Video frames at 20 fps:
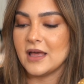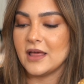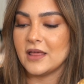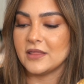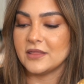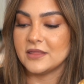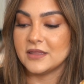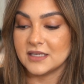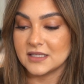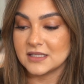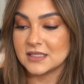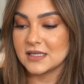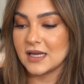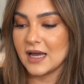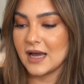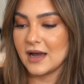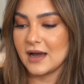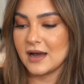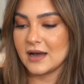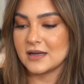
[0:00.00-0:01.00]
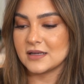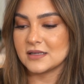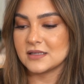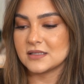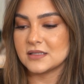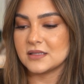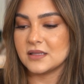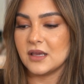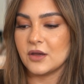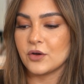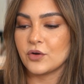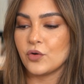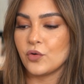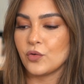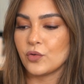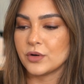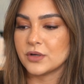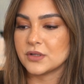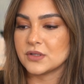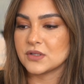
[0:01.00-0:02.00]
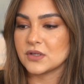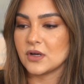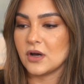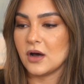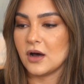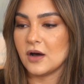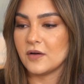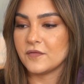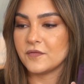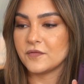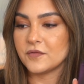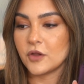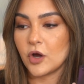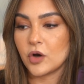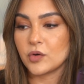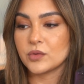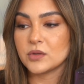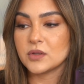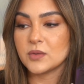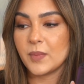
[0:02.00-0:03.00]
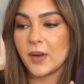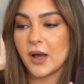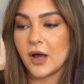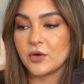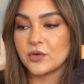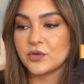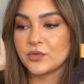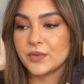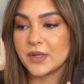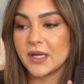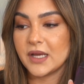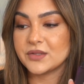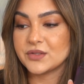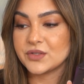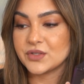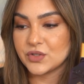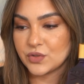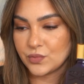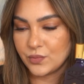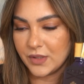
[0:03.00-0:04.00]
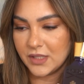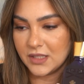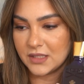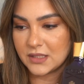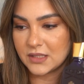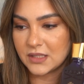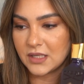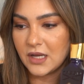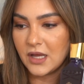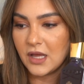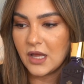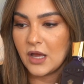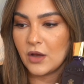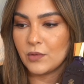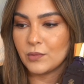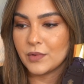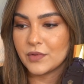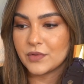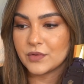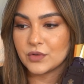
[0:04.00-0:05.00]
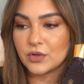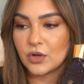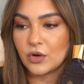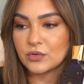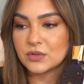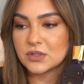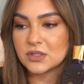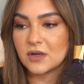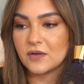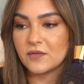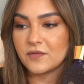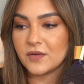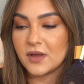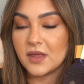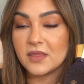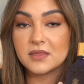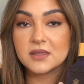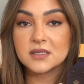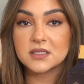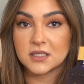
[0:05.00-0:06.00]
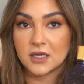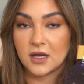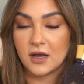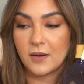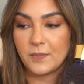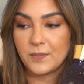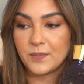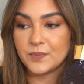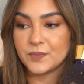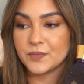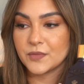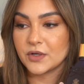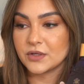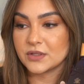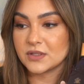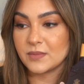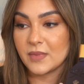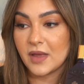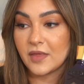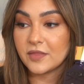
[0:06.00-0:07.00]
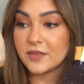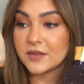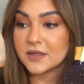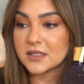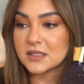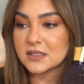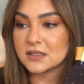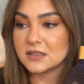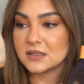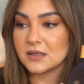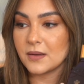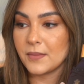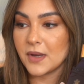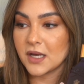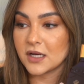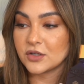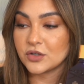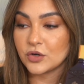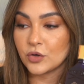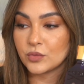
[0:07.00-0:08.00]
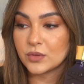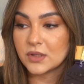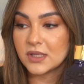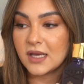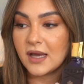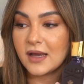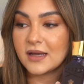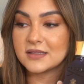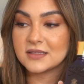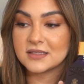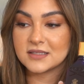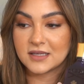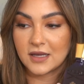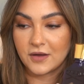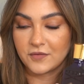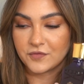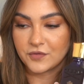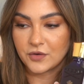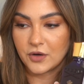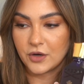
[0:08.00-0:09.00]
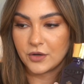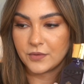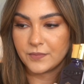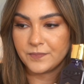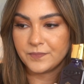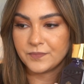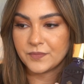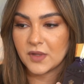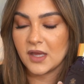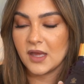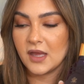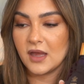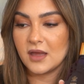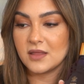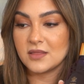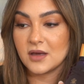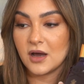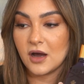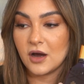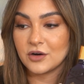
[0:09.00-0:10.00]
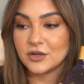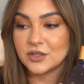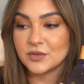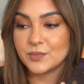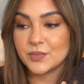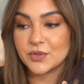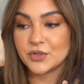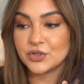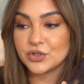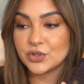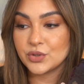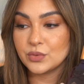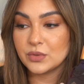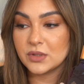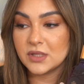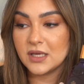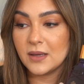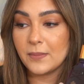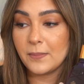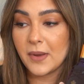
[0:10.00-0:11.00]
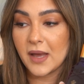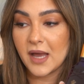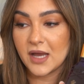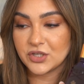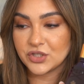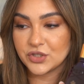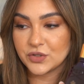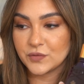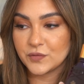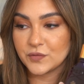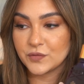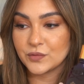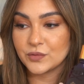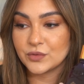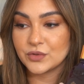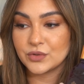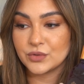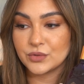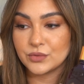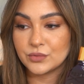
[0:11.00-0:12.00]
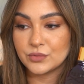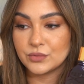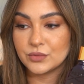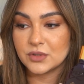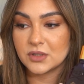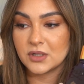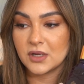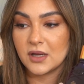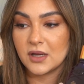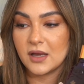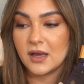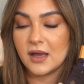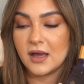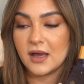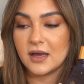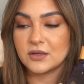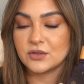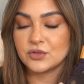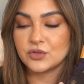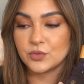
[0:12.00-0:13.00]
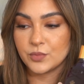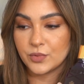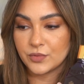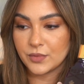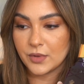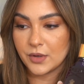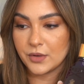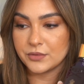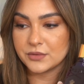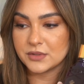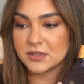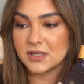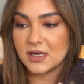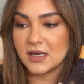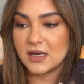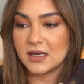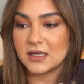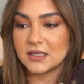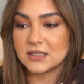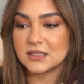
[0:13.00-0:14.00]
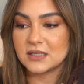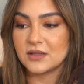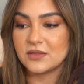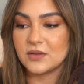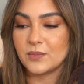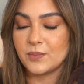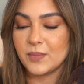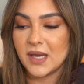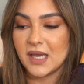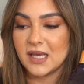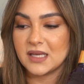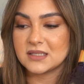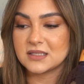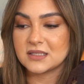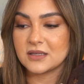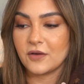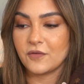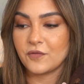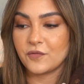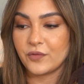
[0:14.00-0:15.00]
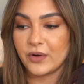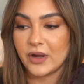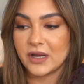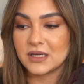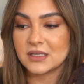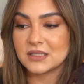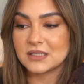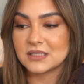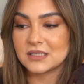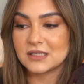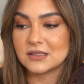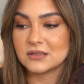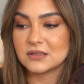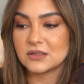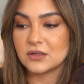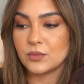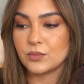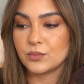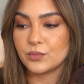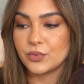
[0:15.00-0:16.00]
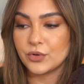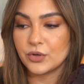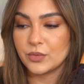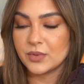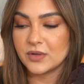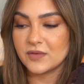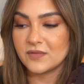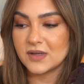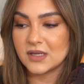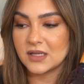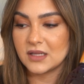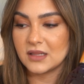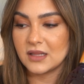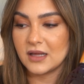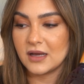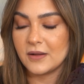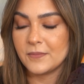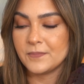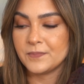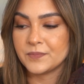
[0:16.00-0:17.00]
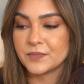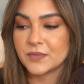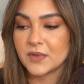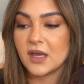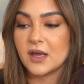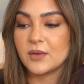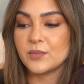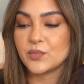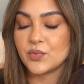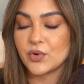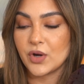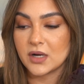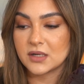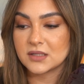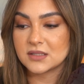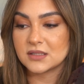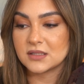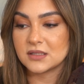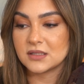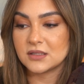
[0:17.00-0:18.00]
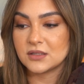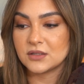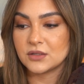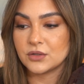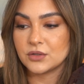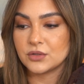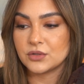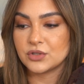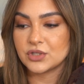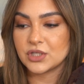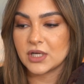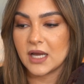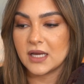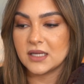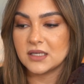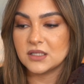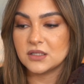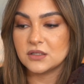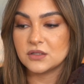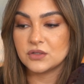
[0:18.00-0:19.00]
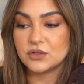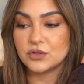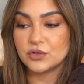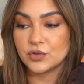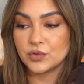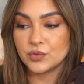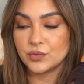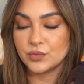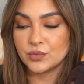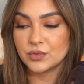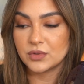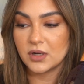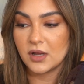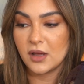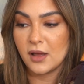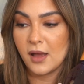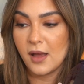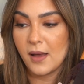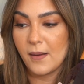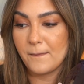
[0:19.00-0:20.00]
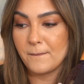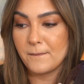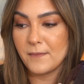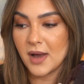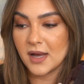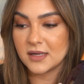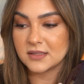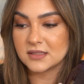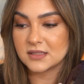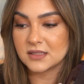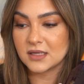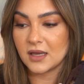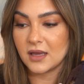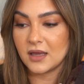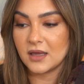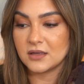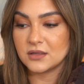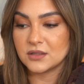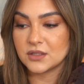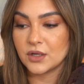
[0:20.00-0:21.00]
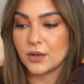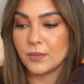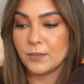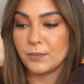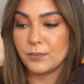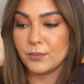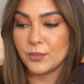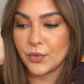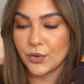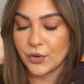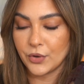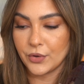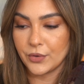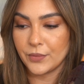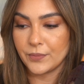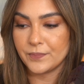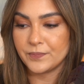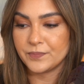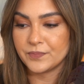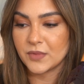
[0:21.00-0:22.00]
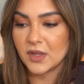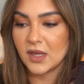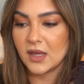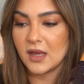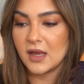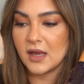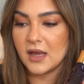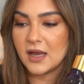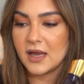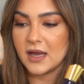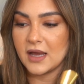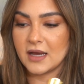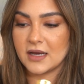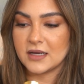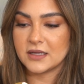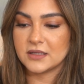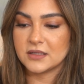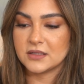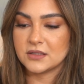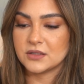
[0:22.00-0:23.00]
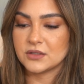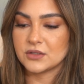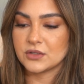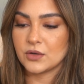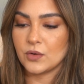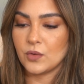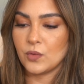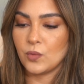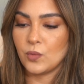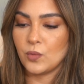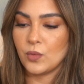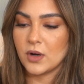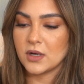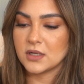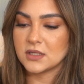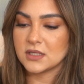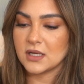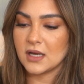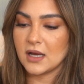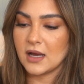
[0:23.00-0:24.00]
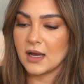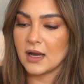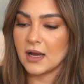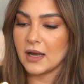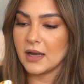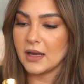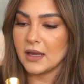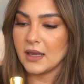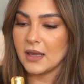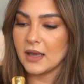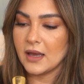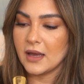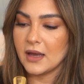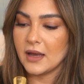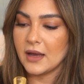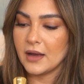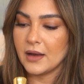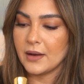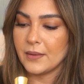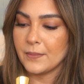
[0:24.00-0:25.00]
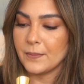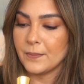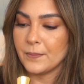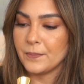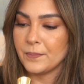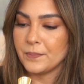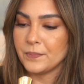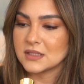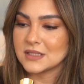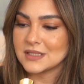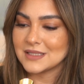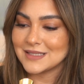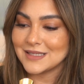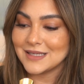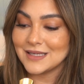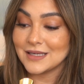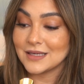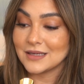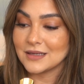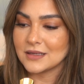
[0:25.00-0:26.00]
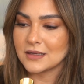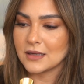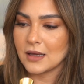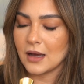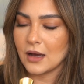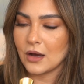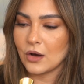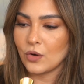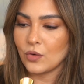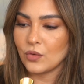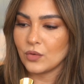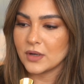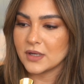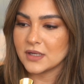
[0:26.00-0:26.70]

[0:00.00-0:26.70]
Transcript: this has the accords of floral, powdery, and sweet, with notes of, in the top, osmanthus, magnolia, and saffron; in the heart, patchouli, passion fruit, oud, and tuberose; and in the base, frankincense, bourbon vanilla, ambroxan, Chinese tune, musk, and myrrh. And what I am seeing now